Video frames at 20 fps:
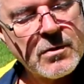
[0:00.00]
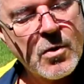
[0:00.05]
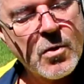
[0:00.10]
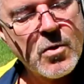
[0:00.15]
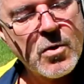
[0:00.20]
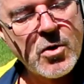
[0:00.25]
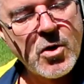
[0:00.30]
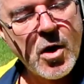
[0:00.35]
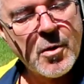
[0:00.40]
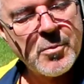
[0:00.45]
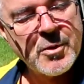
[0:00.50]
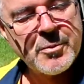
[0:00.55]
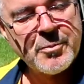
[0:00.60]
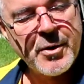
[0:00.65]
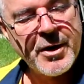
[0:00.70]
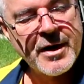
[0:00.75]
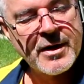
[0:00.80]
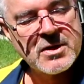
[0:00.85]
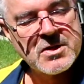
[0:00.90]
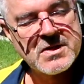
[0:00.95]
or common
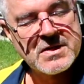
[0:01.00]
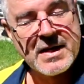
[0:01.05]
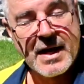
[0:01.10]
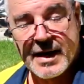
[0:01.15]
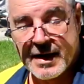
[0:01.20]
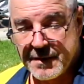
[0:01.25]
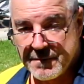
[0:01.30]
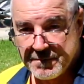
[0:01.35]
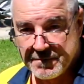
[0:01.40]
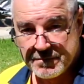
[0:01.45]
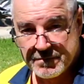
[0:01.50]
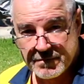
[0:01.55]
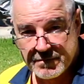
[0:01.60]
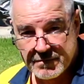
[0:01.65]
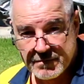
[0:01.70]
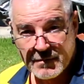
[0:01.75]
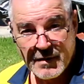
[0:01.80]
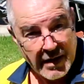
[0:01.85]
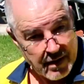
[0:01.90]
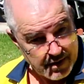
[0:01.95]
brown snake.
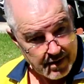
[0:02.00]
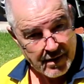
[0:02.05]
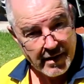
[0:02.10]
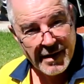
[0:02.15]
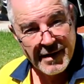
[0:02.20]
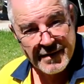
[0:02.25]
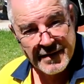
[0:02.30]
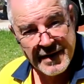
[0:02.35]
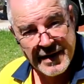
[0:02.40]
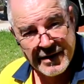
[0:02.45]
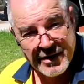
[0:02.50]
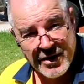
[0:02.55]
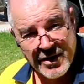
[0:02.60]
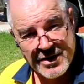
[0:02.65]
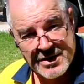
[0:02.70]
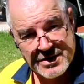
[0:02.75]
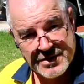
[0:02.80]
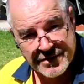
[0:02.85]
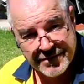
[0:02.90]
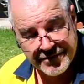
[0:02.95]
And there
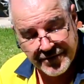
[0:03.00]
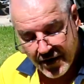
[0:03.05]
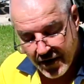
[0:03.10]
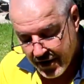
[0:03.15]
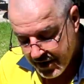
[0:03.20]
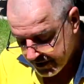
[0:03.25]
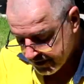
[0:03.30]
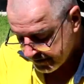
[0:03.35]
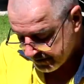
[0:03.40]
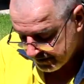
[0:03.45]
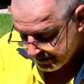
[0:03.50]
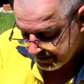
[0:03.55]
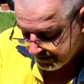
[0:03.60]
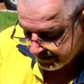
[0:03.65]
goes the phone.